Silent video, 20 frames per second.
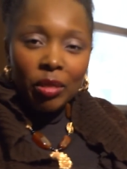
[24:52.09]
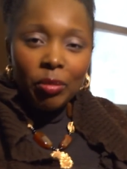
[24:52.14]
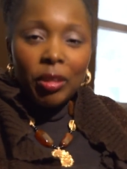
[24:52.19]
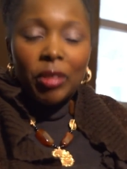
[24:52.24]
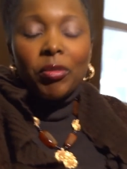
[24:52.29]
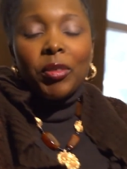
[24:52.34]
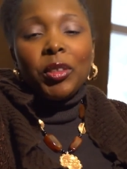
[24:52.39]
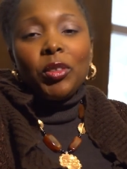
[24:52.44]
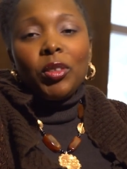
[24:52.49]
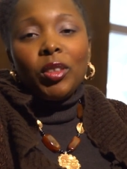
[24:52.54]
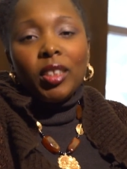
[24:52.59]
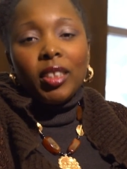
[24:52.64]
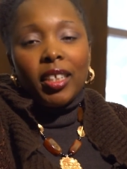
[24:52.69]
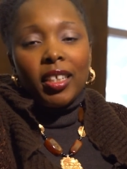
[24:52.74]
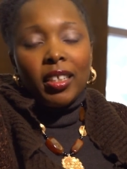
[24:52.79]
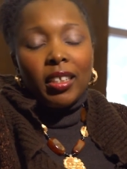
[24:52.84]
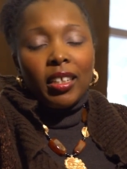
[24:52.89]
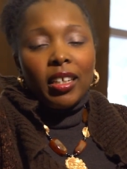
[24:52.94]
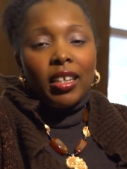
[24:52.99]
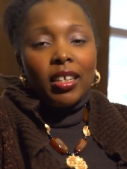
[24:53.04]
about what you
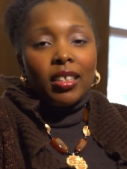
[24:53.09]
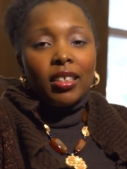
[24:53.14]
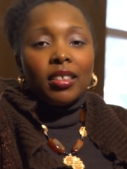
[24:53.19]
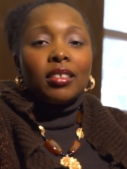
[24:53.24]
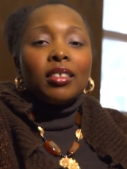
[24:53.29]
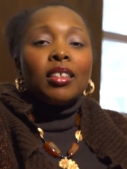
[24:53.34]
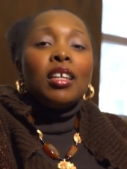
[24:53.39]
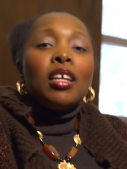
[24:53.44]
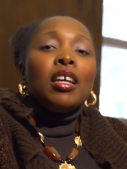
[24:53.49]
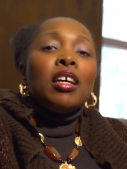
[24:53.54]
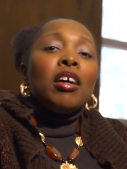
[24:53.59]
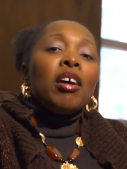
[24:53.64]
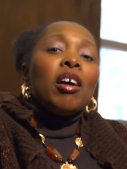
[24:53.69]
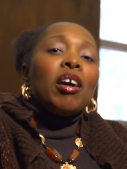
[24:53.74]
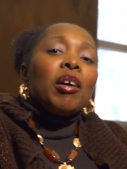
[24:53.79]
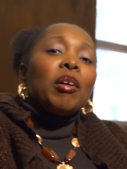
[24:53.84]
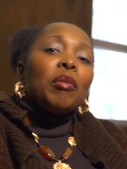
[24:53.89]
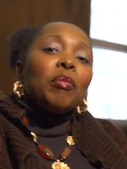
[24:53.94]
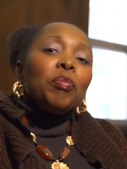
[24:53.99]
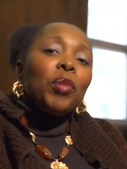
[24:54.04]
said is
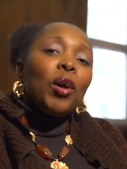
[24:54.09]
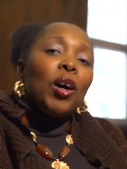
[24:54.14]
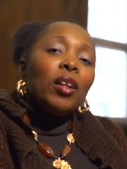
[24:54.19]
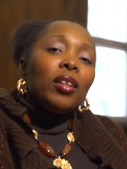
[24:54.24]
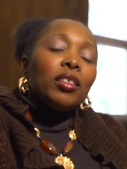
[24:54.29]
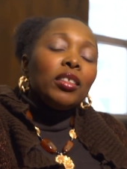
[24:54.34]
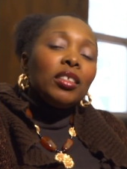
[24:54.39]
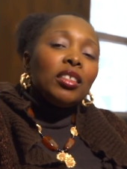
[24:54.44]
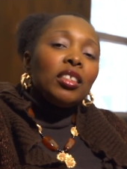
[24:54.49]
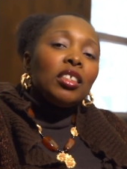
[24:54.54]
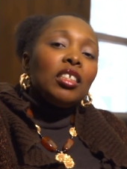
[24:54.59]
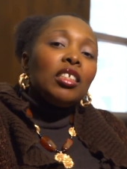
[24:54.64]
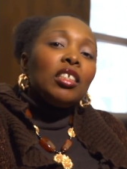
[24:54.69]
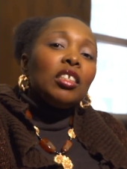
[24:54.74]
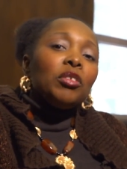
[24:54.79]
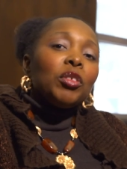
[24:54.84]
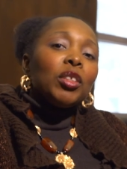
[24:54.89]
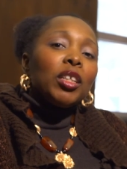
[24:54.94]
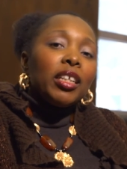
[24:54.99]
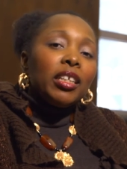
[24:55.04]

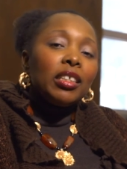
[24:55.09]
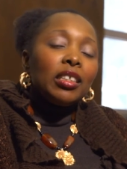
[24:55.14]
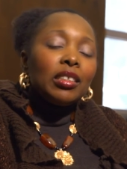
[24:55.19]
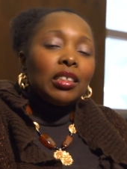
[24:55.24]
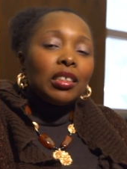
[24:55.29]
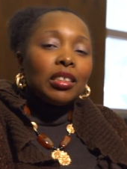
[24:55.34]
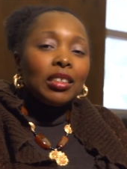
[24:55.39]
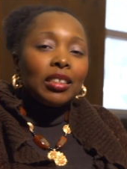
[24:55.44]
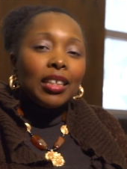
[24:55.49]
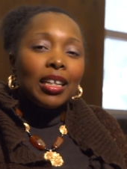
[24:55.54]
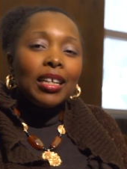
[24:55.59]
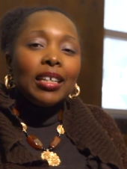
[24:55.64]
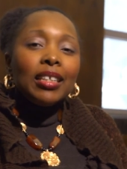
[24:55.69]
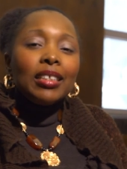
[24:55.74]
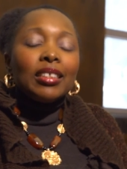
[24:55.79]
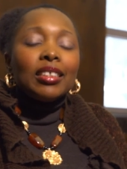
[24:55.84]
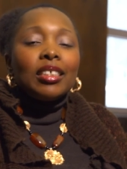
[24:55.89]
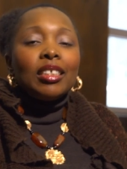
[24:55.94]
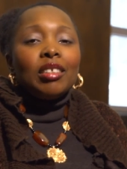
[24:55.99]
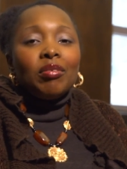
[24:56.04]
policy related to
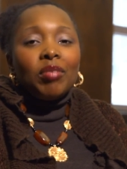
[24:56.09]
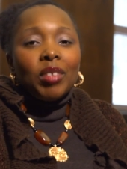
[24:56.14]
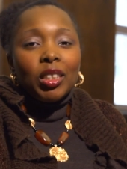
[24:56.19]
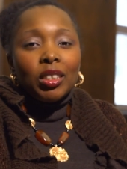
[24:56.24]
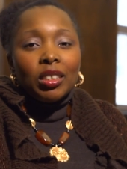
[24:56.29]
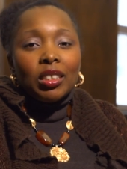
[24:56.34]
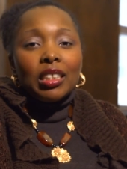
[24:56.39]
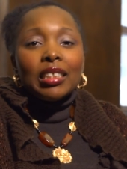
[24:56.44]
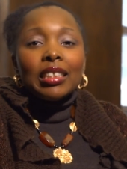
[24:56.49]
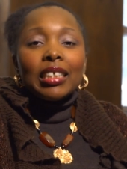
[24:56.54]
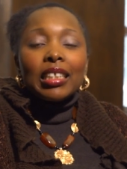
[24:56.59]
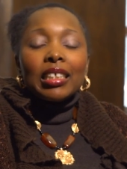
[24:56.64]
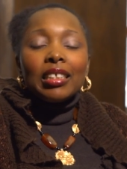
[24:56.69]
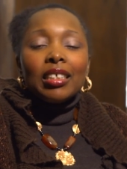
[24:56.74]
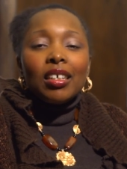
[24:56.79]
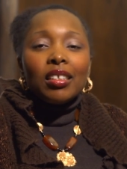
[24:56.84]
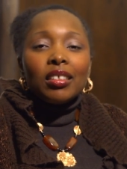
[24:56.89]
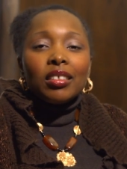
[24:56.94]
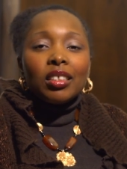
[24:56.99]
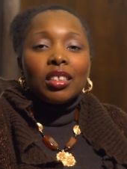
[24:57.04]
science, innovation, and
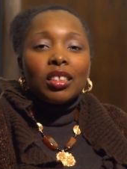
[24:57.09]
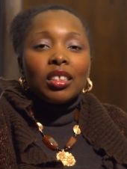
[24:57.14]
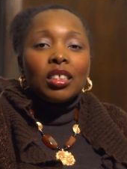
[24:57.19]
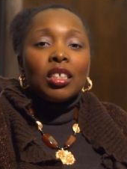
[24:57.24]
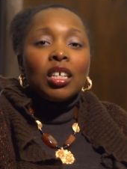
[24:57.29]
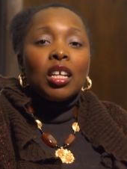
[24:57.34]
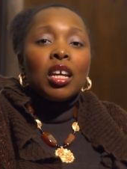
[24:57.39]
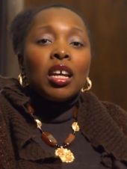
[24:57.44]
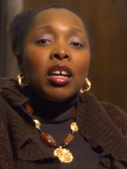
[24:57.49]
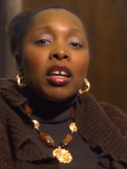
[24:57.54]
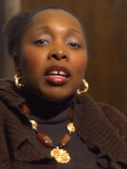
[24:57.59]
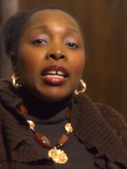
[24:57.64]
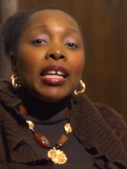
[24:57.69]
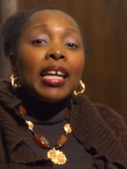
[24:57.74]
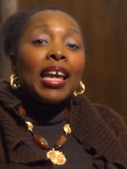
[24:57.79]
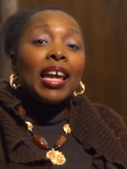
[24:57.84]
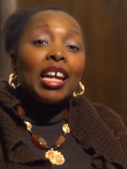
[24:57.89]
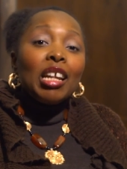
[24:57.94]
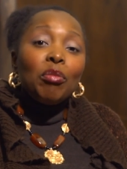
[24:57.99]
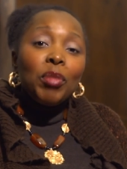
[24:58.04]
technology
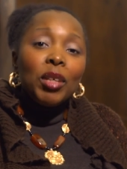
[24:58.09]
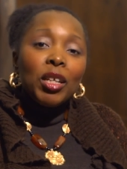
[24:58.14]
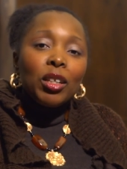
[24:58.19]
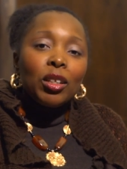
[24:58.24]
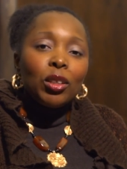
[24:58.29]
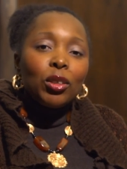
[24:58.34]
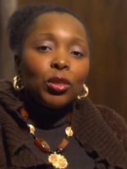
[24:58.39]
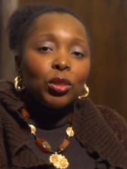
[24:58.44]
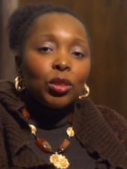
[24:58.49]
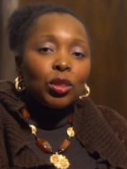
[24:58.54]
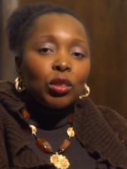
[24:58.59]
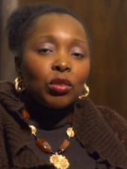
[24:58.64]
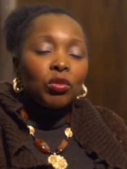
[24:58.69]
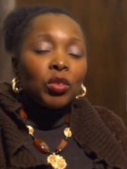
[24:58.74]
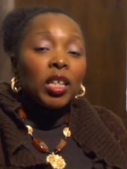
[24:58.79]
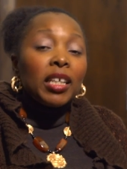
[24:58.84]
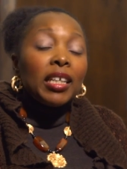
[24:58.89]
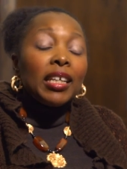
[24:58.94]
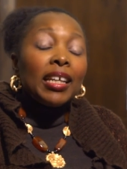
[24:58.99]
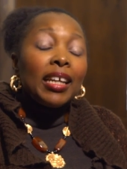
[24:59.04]
can be inclusive,
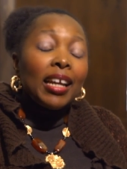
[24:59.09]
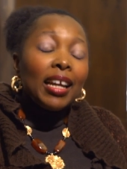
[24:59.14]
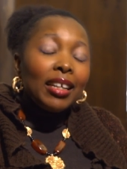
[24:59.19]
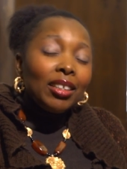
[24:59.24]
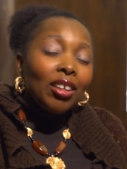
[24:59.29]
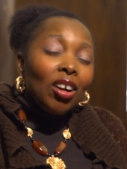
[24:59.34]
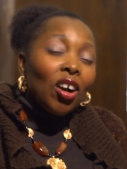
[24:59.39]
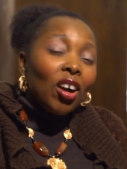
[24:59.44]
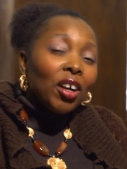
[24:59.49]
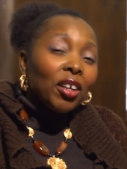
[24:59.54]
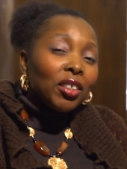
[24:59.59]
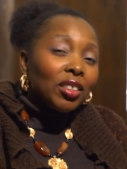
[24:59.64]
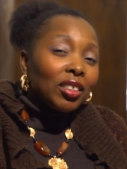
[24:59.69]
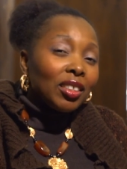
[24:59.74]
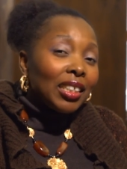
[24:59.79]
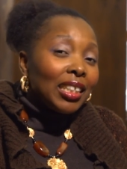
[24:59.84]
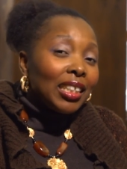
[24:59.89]
can harness